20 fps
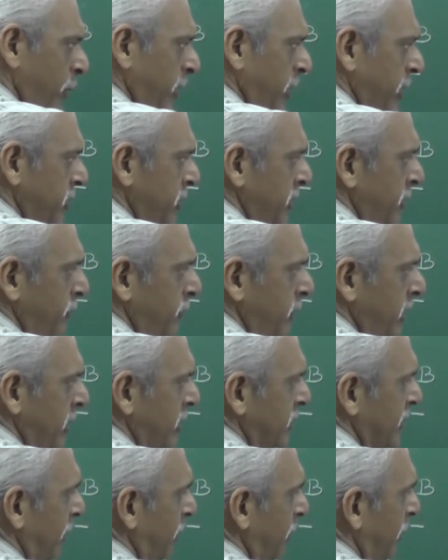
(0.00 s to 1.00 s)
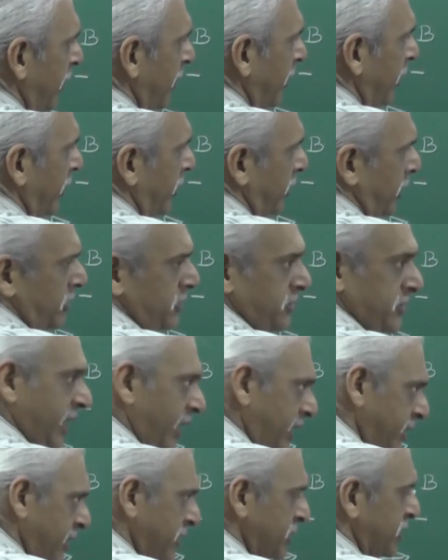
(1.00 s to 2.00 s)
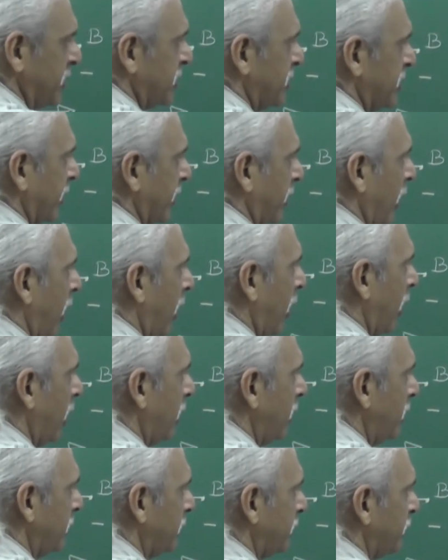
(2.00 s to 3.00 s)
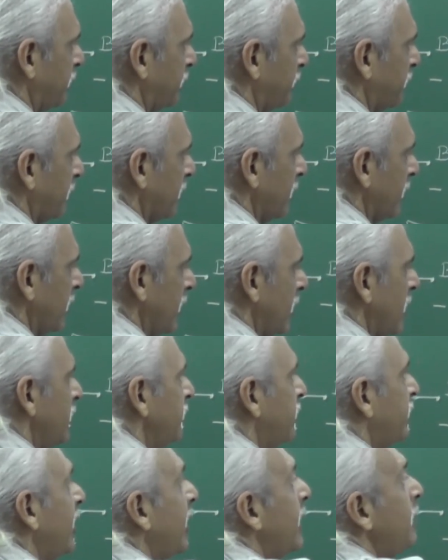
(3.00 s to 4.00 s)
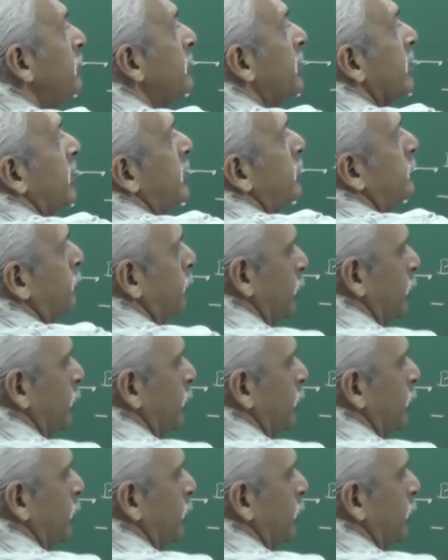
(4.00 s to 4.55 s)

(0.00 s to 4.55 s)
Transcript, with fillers: potential V is applied across that resistor R, same current